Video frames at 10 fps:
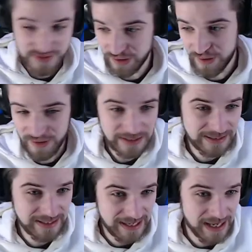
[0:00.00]
dog in
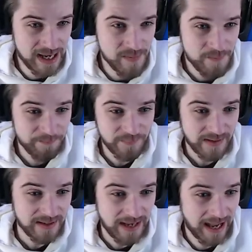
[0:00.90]
the game
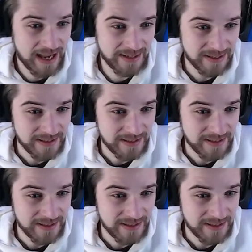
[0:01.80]
and